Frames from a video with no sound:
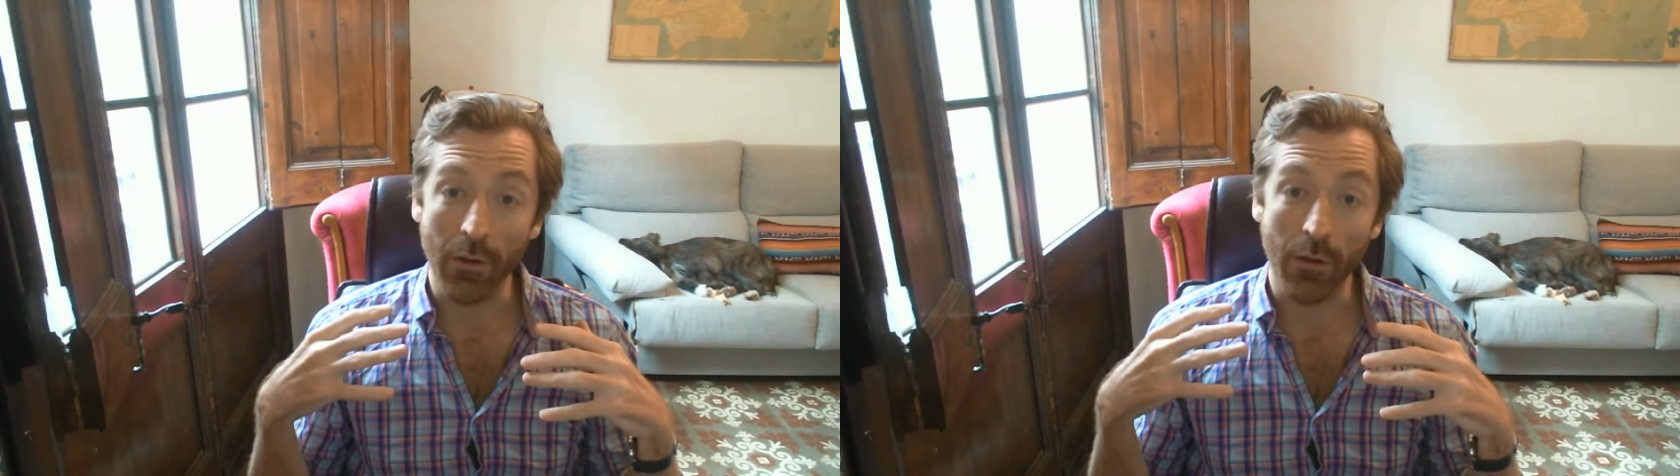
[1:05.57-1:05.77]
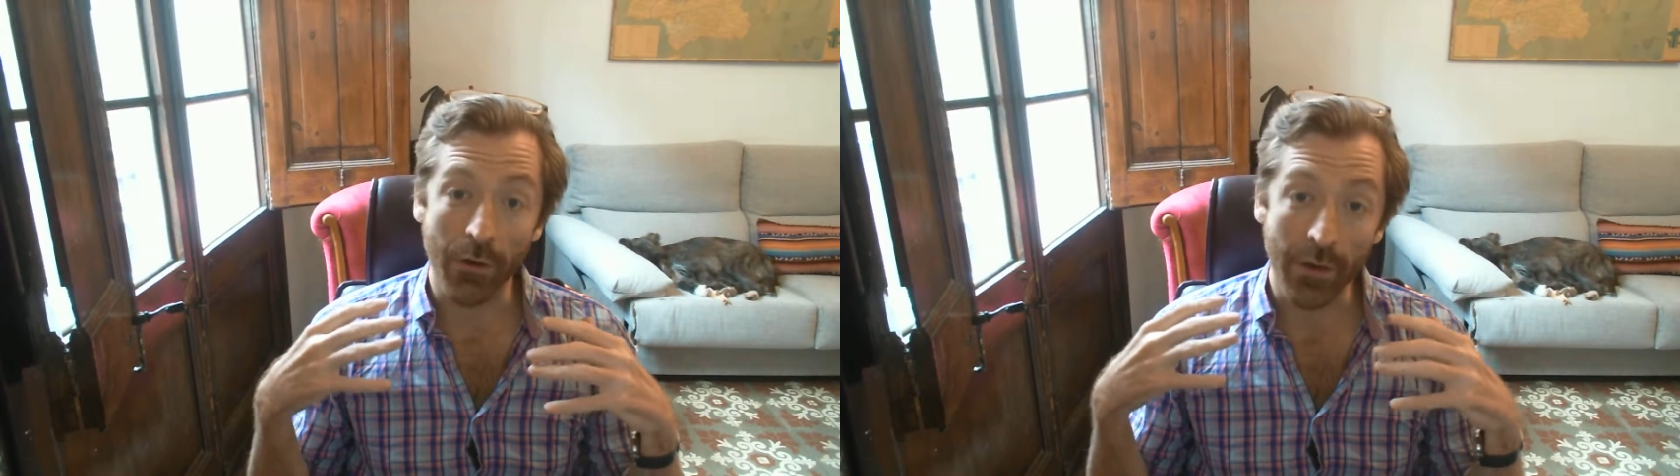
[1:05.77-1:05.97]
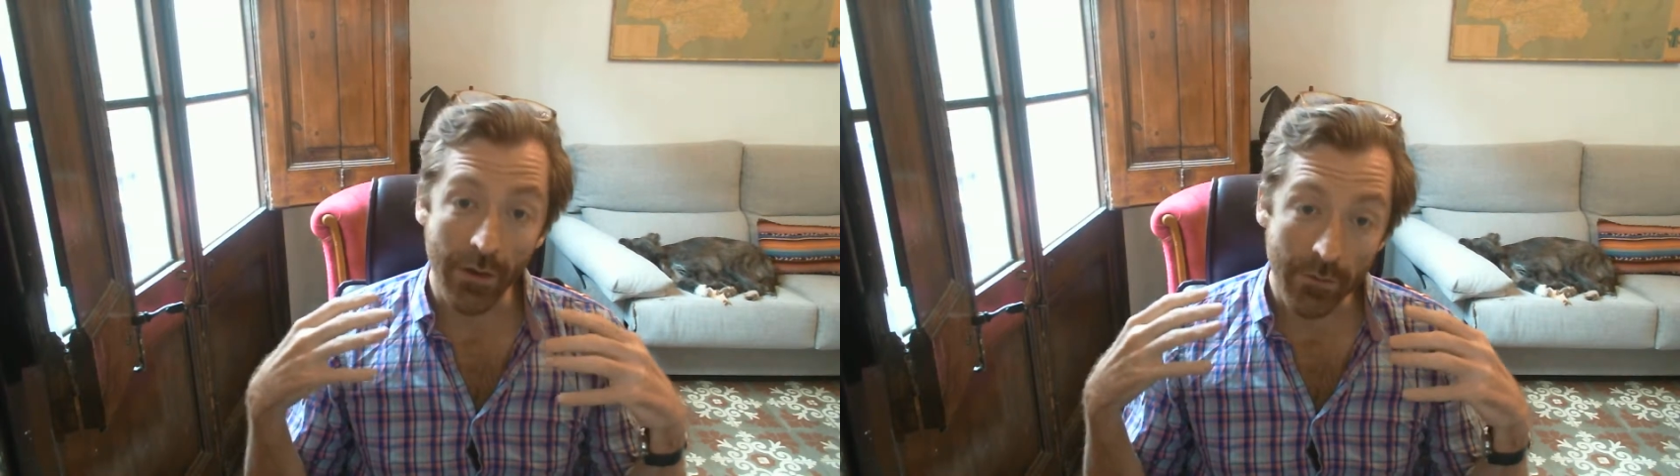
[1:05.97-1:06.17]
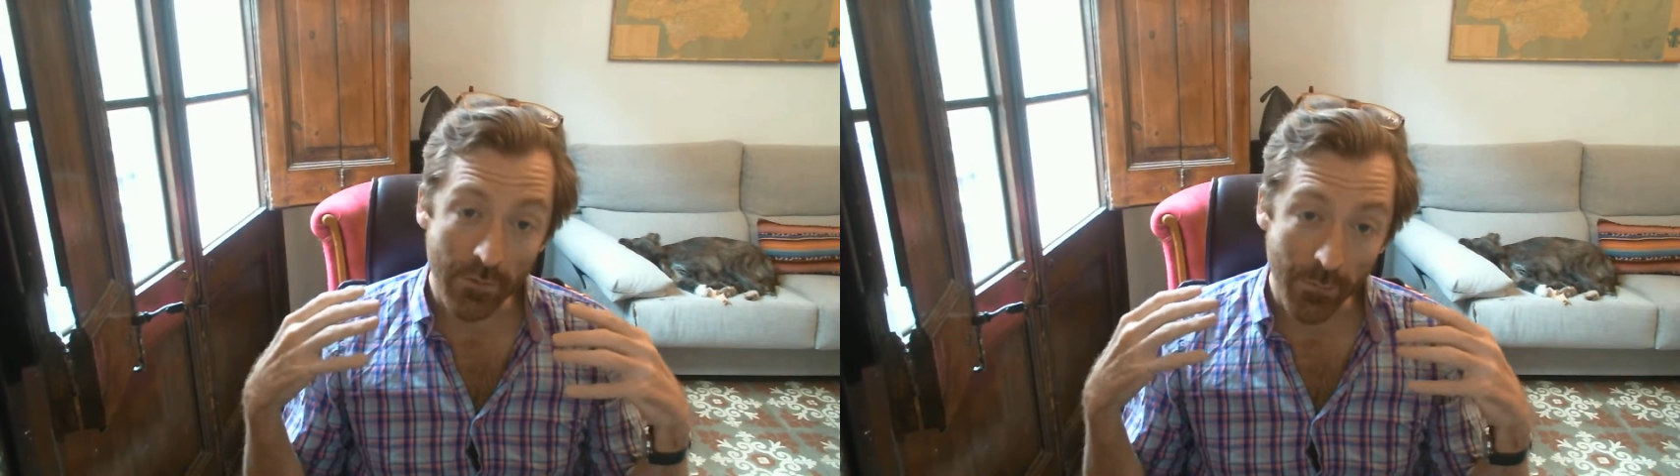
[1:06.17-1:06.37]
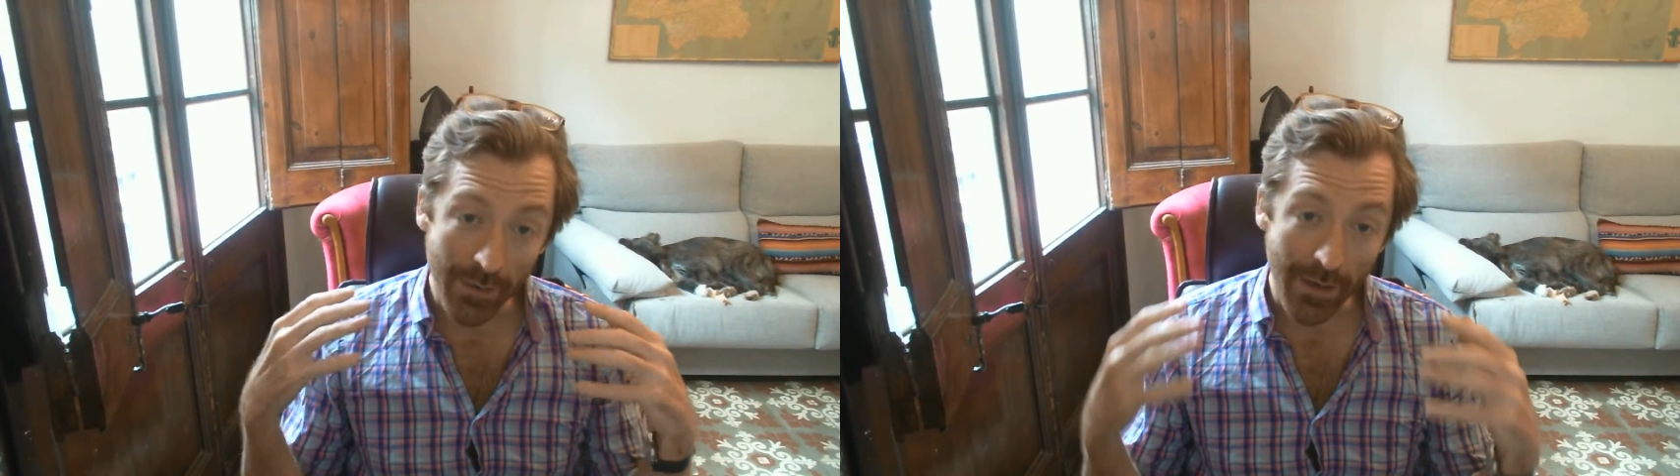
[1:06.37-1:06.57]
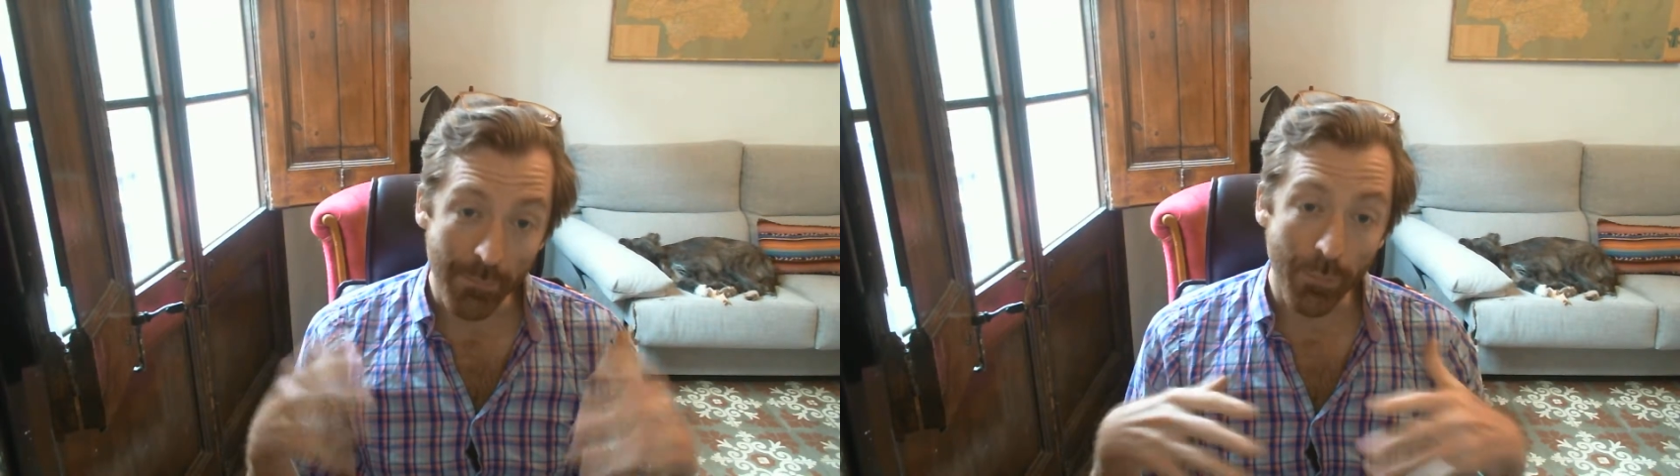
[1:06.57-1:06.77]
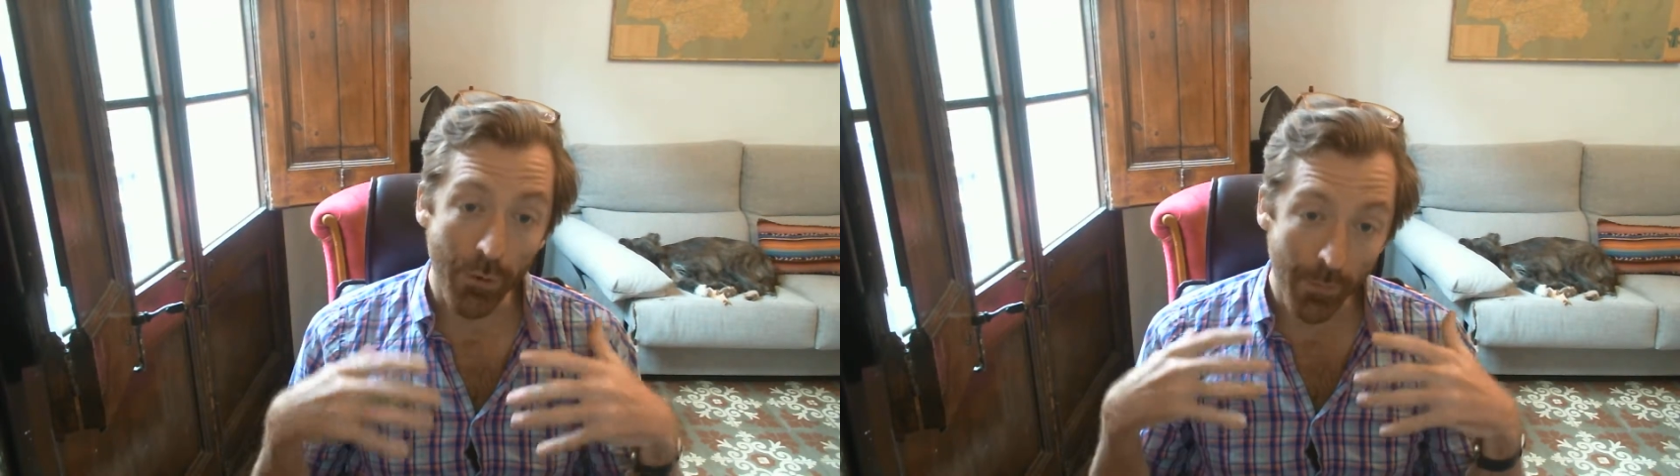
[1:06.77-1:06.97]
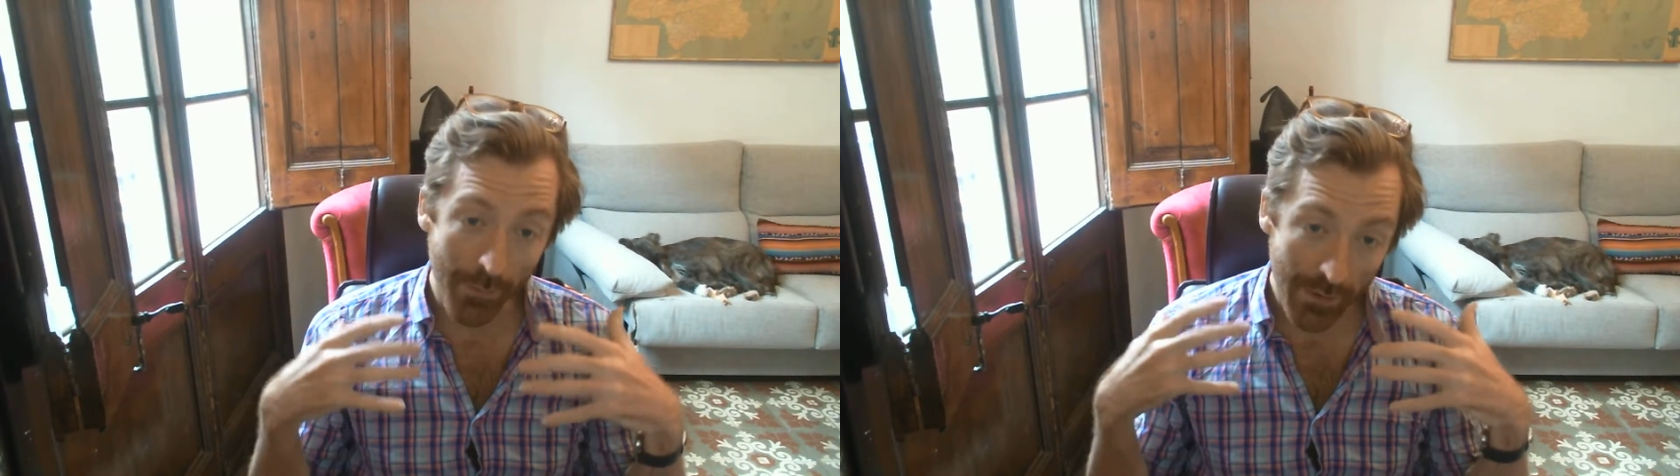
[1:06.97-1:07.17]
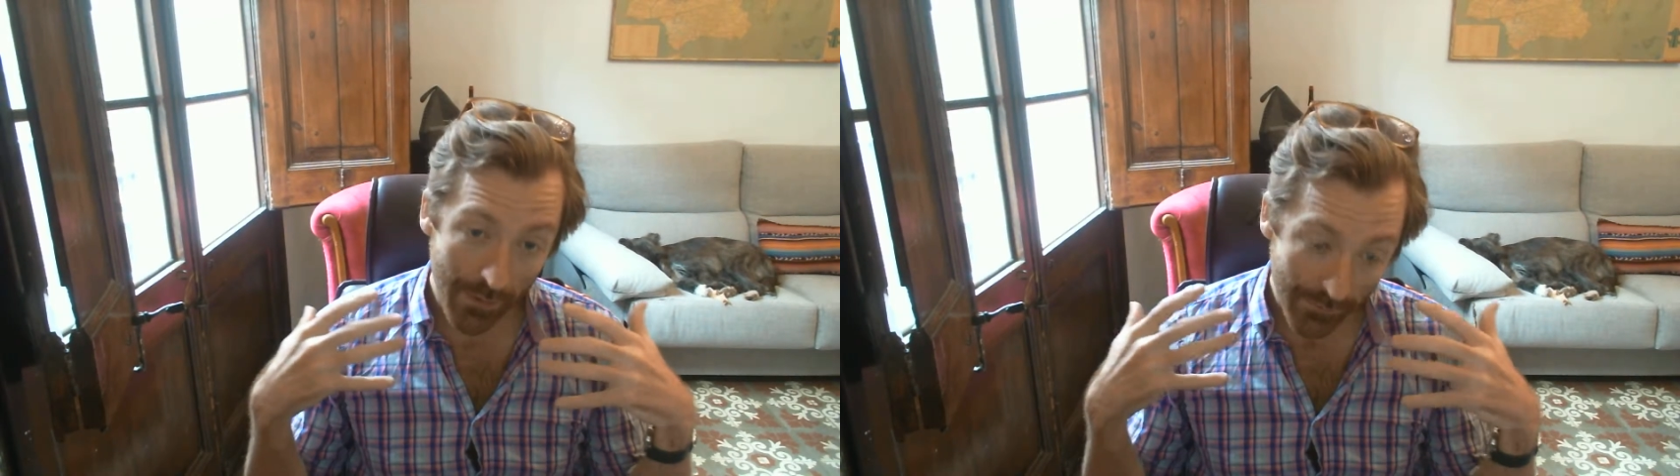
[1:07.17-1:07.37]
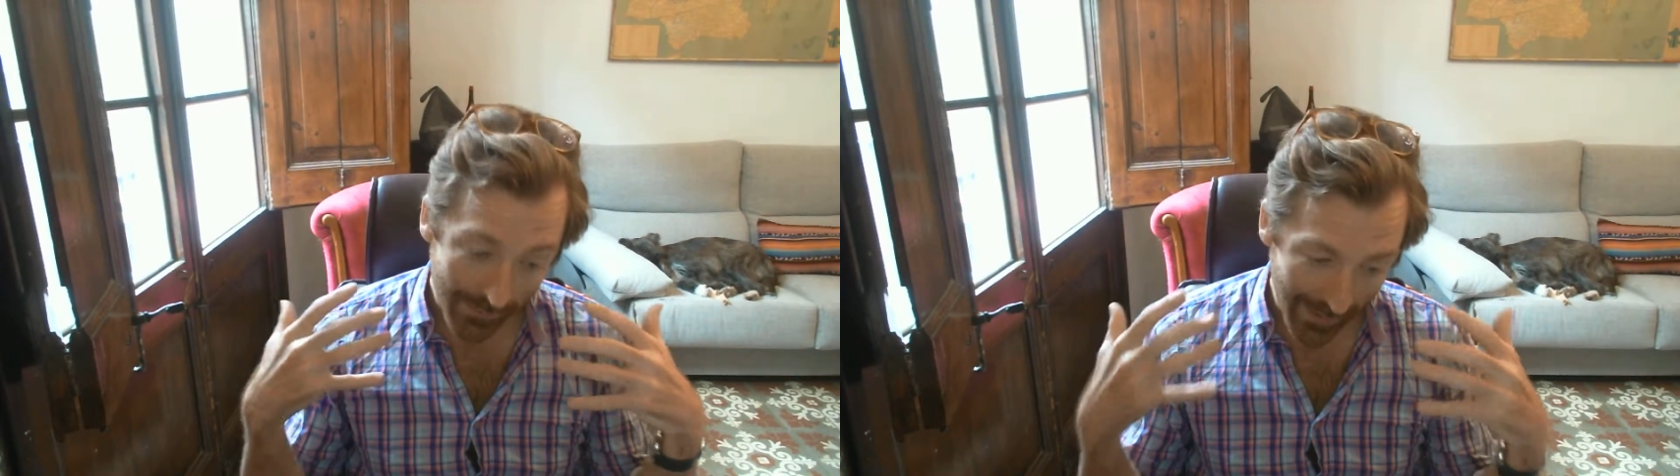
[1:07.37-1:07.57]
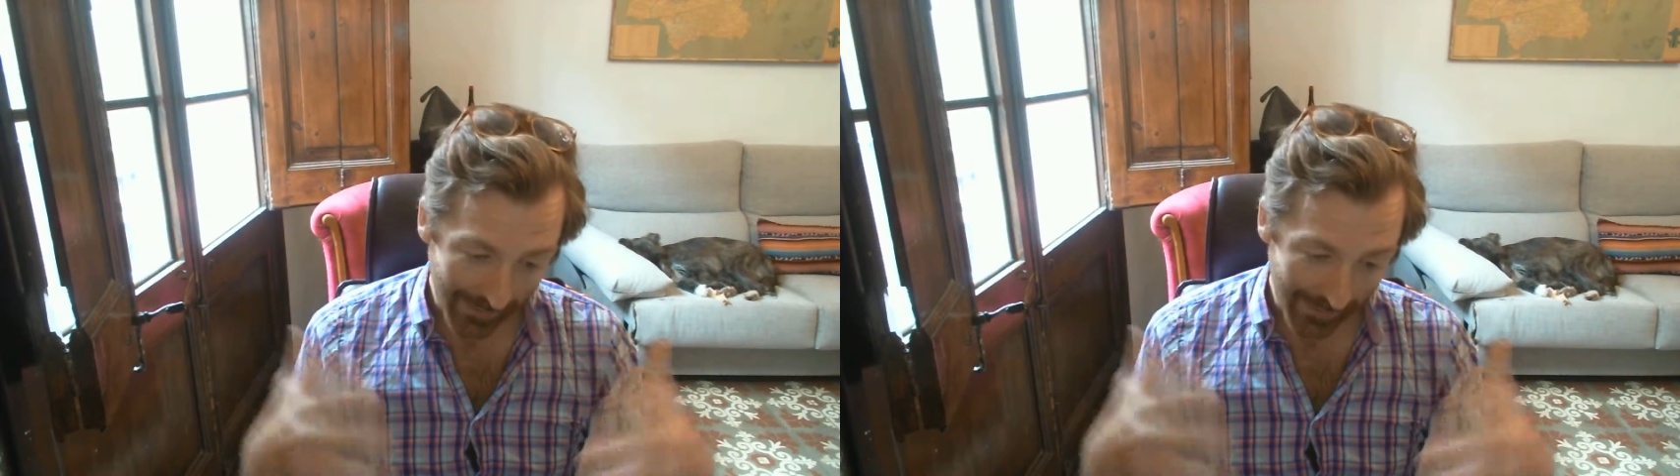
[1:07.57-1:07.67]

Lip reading: learning to be a permanent